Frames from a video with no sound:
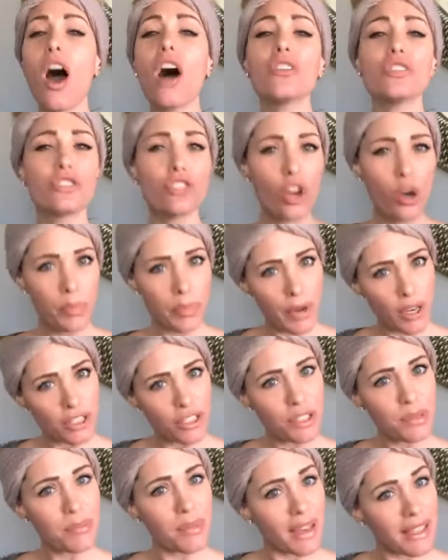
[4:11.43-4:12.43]
I'll start
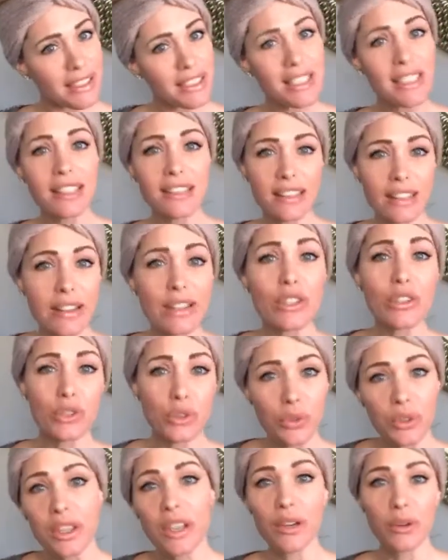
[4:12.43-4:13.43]
brushing my teeth in the
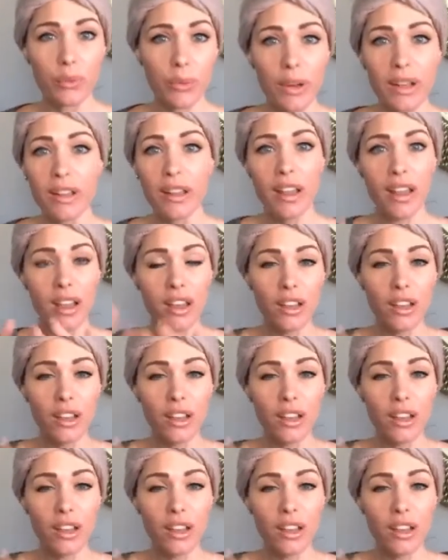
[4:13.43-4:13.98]
new year when,